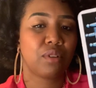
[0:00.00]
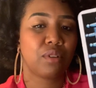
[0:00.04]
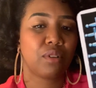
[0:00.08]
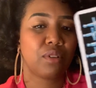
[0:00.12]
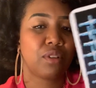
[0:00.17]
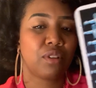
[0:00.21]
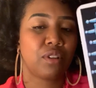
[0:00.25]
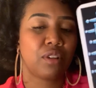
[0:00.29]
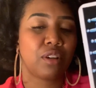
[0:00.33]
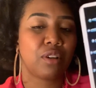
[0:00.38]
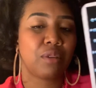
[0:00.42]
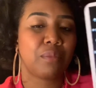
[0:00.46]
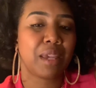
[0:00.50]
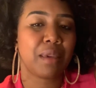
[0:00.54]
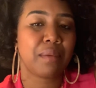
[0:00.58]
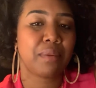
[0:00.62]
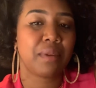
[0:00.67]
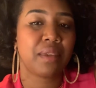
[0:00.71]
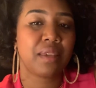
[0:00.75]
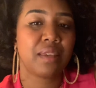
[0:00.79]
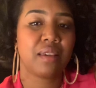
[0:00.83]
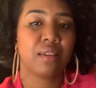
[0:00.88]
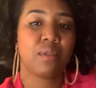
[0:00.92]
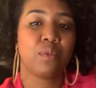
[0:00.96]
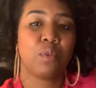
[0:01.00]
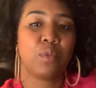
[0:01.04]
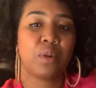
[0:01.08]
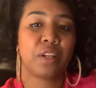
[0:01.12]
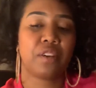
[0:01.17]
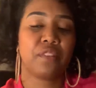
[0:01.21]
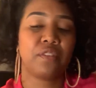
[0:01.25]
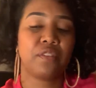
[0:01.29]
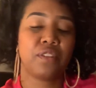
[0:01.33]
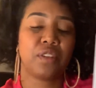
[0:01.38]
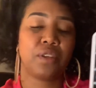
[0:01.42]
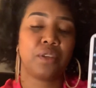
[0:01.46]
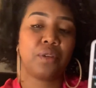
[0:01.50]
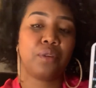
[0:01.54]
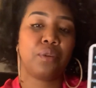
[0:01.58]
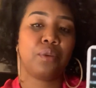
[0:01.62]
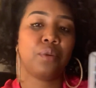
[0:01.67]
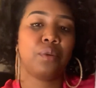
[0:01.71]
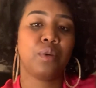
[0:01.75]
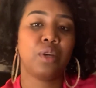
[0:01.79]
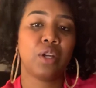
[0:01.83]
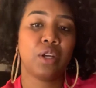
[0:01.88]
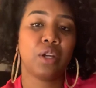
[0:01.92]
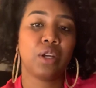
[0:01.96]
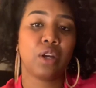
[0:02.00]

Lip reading: you know, maybe one of you